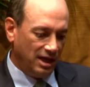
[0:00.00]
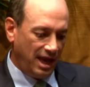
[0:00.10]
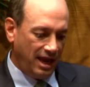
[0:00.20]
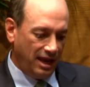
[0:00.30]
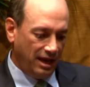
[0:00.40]

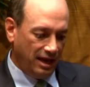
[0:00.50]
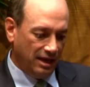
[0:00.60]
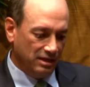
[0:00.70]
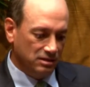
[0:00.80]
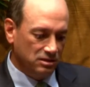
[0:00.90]

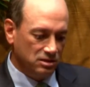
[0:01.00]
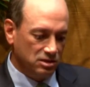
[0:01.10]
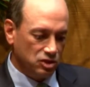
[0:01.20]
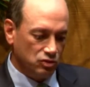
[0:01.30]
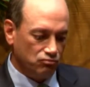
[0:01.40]
and
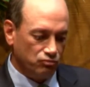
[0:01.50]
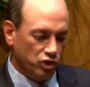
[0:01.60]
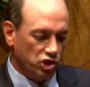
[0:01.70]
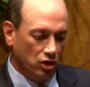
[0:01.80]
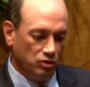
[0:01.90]

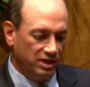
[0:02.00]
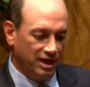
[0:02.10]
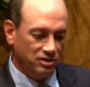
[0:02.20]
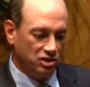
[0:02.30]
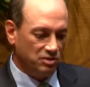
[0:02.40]
showed
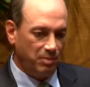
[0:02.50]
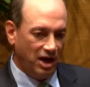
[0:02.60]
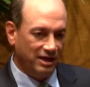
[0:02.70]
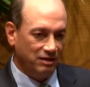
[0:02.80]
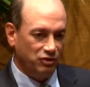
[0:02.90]
that just
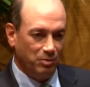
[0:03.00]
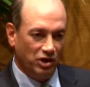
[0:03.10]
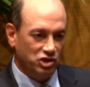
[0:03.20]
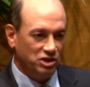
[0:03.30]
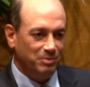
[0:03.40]
buying, if you bought
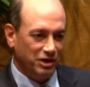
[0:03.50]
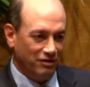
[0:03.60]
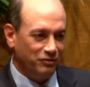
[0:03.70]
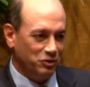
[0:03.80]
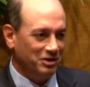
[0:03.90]
it cheap
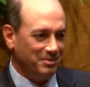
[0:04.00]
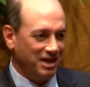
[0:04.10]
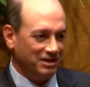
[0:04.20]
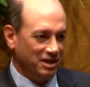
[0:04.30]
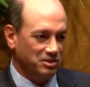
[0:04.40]
enough, you could
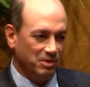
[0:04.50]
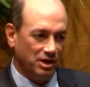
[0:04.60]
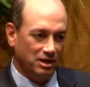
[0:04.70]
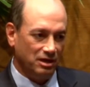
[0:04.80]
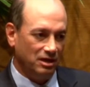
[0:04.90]
make nice money.